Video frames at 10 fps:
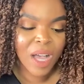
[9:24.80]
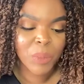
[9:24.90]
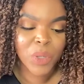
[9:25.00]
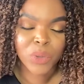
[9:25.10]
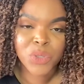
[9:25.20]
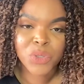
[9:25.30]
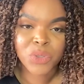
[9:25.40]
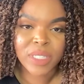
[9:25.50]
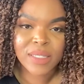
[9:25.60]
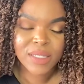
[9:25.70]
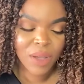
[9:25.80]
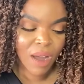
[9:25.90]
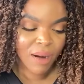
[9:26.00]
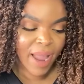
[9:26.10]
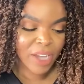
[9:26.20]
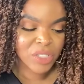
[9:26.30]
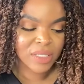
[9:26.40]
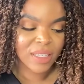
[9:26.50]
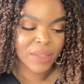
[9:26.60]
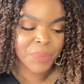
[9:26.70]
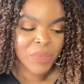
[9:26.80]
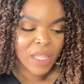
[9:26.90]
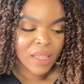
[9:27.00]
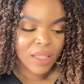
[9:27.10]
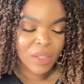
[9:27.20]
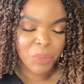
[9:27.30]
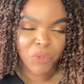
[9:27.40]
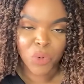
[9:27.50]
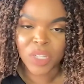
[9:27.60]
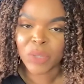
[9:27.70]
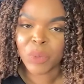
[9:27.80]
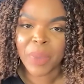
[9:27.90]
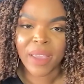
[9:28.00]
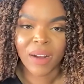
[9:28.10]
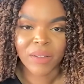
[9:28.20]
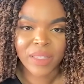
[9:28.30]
those streets are actually fully repaired.